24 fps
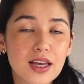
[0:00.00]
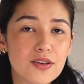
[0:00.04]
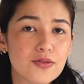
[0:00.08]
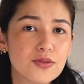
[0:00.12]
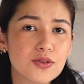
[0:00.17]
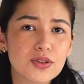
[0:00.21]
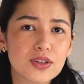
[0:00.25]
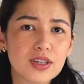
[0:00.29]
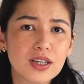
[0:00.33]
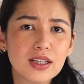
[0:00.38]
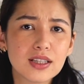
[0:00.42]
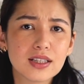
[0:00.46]
If
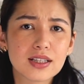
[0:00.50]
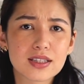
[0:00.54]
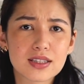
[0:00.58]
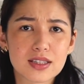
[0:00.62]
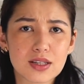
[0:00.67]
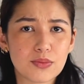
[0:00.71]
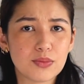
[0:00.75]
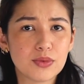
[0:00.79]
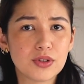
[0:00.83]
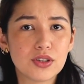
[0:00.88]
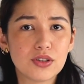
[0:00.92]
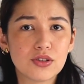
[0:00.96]
you think that
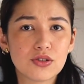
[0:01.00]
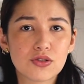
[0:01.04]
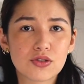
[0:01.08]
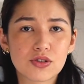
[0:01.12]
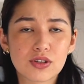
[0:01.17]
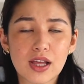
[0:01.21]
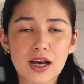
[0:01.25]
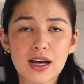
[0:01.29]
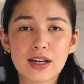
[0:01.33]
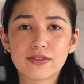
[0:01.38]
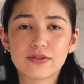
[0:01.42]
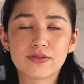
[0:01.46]
someone in your
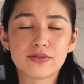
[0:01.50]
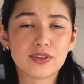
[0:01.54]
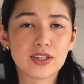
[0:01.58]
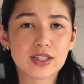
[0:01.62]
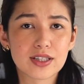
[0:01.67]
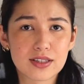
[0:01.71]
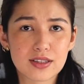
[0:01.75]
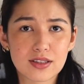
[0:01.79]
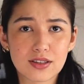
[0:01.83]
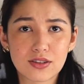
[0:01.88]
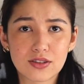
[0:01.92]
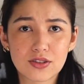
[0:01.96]
life
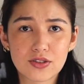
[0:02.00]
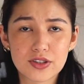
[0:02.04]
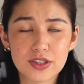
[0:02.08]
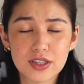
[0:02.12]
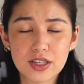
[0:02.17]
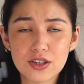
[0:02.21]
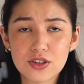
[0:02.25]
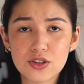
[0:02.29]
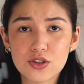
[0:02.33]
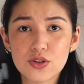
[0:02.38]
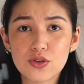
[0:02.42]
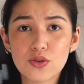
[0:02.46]
doesn't
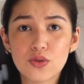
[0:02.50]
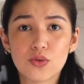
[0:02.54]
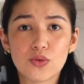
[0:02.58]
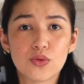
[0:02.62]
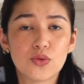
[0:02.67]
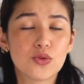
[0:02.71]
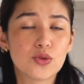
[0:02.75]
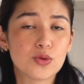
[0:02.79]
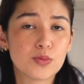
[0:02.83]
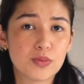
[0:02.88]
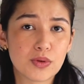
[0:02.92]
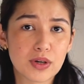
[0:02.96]
understand you
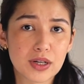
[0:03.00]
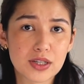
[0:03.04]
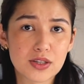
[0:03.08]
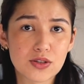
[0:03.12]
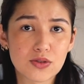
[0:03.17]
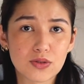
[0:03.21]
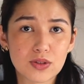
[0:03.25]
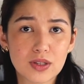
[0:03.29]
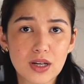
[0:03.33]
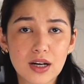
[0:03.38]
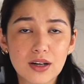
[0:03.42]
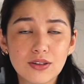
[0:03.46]
or brings
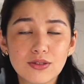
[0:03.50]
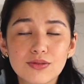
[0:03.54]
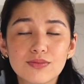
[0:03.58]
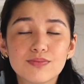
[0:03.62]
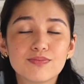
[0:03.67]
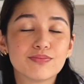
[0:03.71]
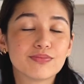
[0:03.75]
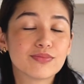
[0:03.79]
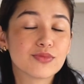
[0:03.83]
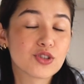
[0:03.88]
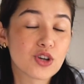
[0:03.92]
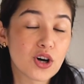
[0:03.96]
you down,
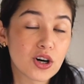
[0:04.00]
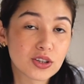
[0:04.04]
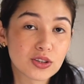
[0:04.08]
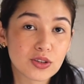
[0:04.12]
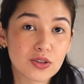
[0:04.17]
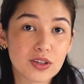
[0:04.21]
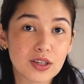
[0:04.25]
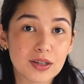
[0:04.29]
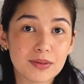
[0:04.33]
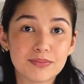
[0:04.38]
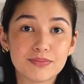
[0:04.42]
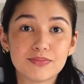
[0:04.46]
talk
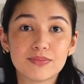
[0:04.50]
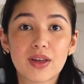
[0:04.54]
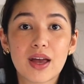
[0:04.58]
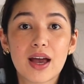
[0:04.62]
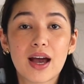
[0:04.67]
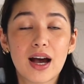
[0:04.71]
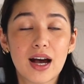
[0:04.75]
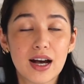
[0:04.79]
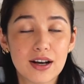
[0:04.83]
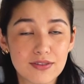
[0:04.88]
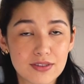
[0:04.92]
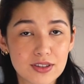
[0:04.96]
to them.
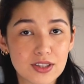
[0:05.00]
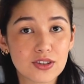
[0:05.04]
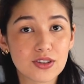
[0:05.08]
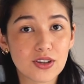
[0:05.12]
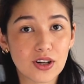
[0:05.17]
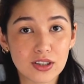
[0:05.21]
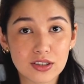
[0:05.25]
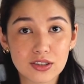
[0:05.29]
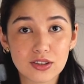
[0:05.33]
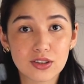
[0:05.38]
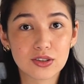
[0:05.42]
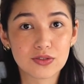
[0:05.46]
Have an
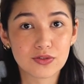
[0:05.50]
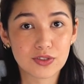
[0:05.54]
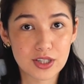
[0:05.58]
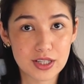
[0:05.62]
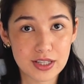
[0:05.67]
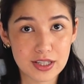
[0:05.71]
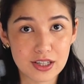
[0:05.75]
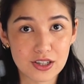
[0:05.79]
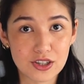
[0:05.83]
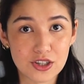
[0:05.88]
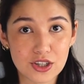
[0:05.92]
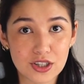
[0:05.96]
adult
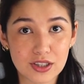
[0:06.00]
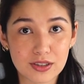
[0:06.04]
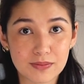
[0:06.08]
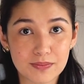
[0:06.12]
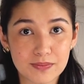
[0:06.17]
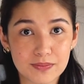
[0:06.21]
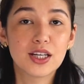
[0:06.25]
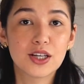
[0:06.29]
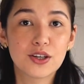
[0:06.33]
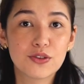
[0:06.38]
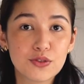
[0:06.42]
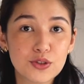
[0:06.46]
conversation.
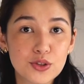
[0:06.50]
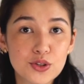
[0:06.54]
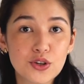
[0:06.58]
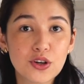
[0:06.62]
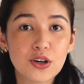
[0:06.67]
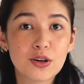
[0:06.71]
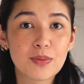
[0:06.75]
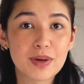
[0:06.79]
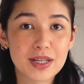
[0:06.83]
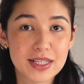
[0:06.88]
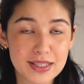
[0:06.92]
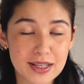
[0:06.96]
If you
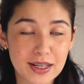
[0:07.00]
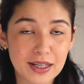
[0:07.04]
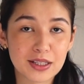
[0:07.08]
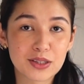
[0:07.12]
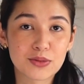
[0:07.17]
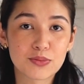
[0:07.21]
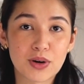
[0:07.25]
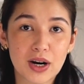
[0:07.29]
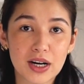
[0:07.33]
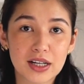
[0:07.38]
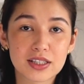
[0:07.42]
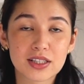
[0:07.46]
took my
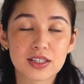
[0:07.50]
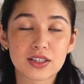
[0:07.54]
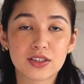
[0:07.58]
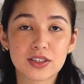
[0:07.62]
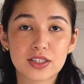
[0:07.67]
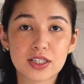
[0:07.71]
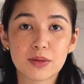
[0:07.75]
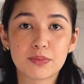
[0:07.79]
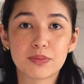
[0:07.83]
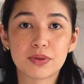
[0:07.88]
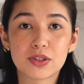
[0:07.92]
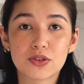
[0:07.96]
second practical
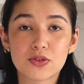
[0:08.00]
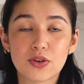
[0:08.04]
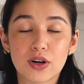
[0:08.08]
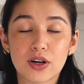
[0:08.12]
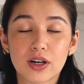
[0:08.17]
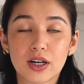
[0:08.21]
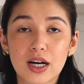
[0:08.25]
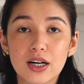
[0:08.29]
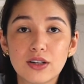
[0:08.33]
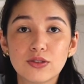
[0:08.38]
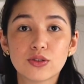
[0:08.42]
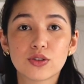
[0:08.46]
tip into
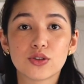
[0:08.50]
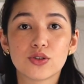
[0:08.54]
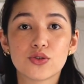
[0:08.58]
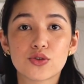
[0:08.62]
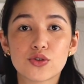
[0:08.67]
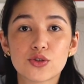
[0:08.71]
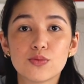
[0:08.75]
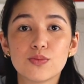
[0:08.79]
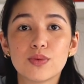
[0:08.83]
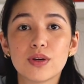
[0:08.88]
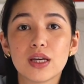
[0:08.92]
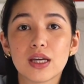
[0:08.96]
account, you
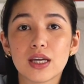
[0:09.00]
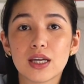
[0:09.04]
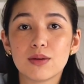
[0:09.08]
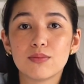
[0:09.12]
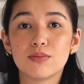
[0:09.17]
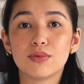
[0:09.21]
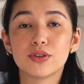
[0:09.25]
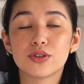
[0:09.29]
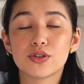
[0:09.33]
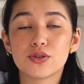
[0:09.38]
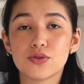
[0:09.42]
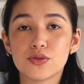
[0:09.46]
should be
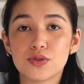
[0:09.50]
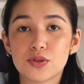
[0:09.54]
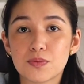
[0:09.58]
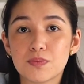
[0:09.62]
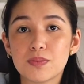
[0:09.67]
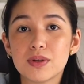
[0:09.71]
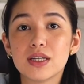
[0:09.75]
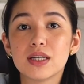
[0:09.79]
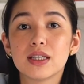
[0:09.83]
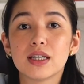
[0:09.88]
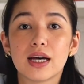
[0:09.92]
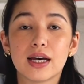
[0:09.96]
able to
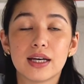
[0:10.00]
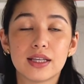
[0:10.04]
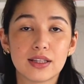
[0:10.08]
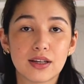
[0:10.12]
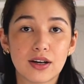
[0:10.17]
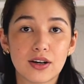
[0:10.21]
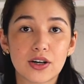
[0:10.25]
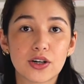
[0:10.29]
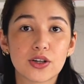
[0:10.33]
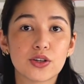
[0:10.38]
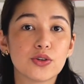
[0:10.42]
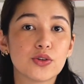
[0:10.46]
speak and
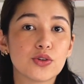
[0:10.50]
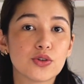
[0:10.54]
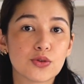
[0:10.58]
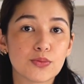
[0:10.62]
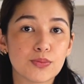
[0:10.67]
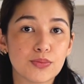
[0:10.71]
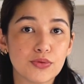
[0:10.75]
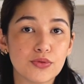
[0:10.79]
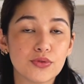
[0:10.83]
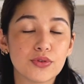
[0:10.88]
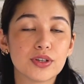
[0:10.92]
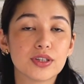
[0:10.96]
argue your
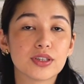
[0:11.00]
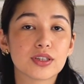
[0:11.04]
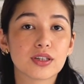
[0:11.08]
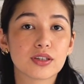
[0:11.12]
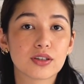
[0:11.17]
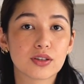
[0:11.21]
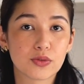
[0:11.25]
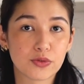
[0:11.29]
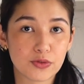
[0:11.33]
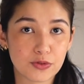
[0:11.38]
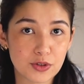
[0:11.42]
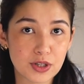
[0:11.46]
point
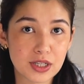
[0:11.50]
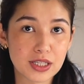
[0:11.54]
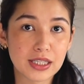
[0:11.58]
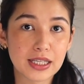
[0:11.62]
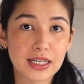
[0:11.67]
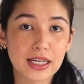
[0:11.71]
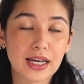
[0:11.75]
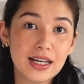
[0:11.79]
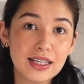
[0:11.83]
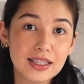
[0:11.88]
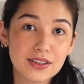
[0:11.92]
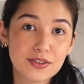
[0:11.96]

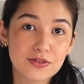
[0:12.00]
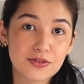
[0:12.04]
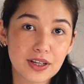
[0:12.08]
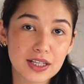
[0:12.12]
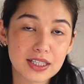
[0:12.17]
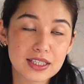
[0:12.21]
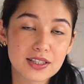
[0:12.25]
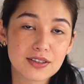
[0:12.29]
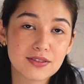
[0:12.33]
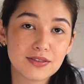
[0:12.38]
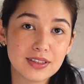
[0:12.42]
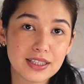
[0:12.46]
freely and
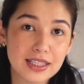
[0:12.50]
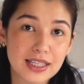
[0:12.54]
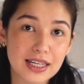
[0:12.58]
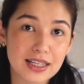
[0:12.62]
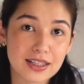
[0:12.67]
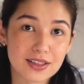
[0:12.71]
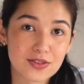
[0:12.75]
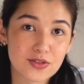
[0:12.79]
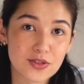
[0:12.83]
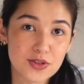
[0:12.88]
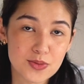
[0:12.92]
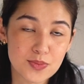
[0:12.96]
effectively
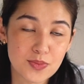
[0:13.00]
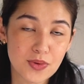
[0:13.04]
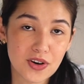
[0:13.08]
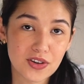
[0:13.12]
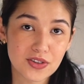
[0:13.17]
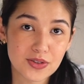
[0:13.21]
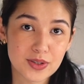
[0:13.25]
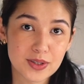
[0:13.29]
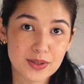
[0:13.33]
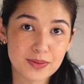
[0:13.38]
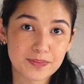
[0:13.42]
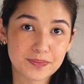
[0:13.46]
get a
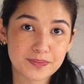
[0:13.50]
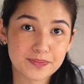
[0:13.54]
response.